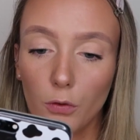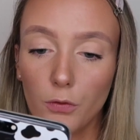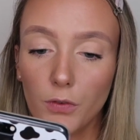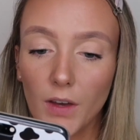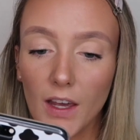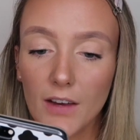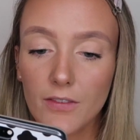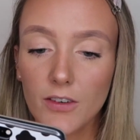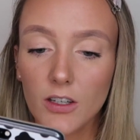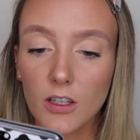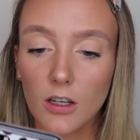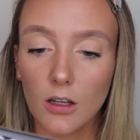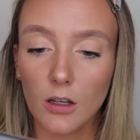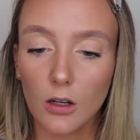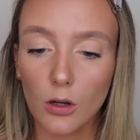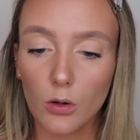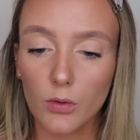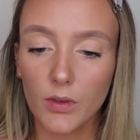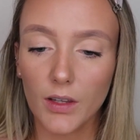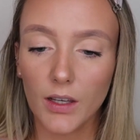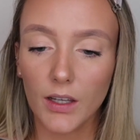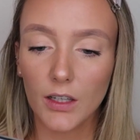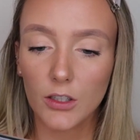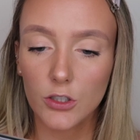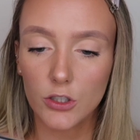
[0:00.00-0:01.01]
favorite
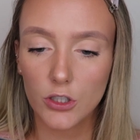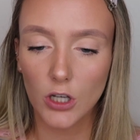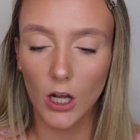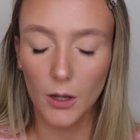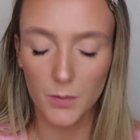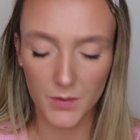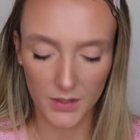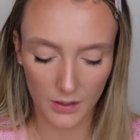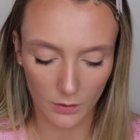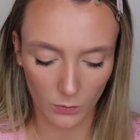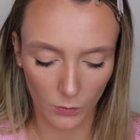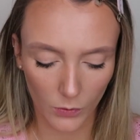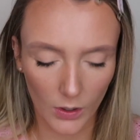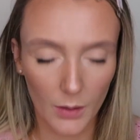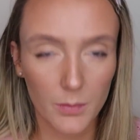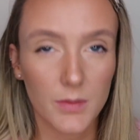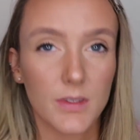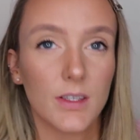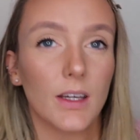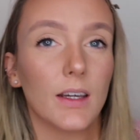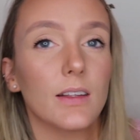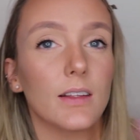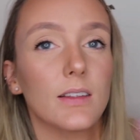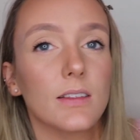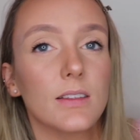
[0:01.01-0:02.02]
clothing shops and
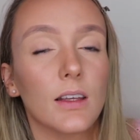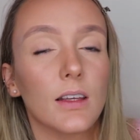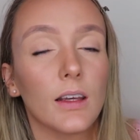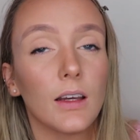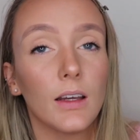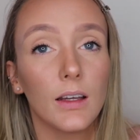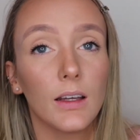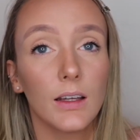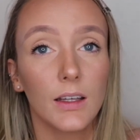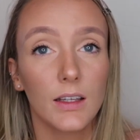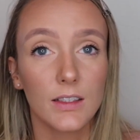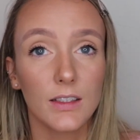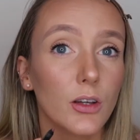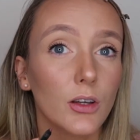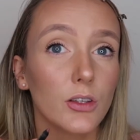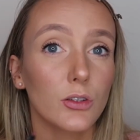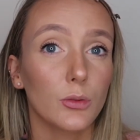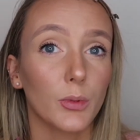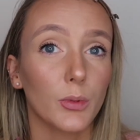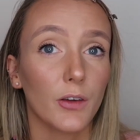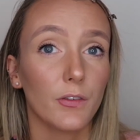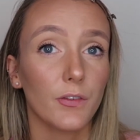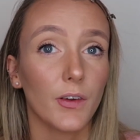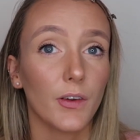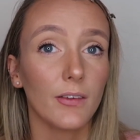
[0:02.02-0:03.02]
websites. So
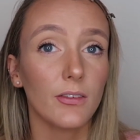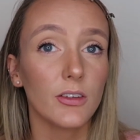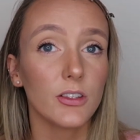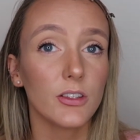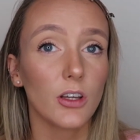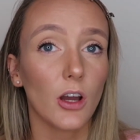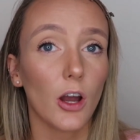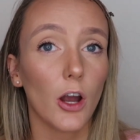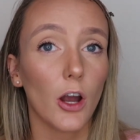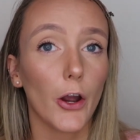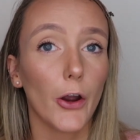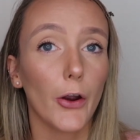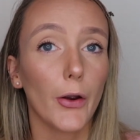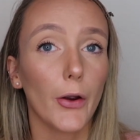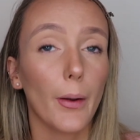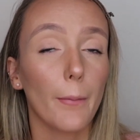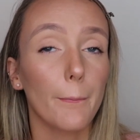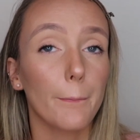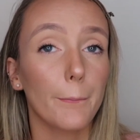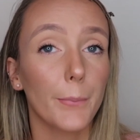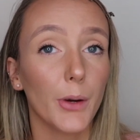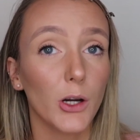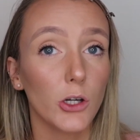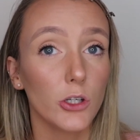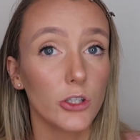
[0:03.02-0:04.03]
my favorites are
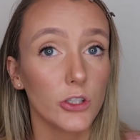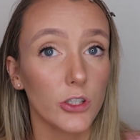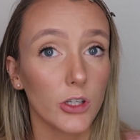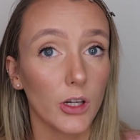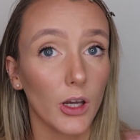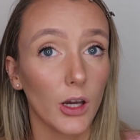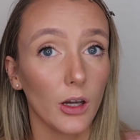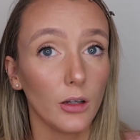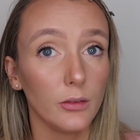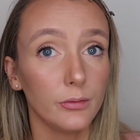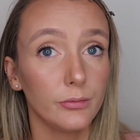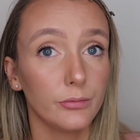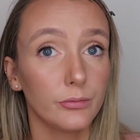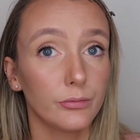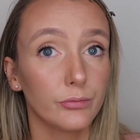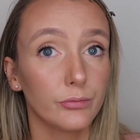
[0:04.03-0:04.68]
Bershka,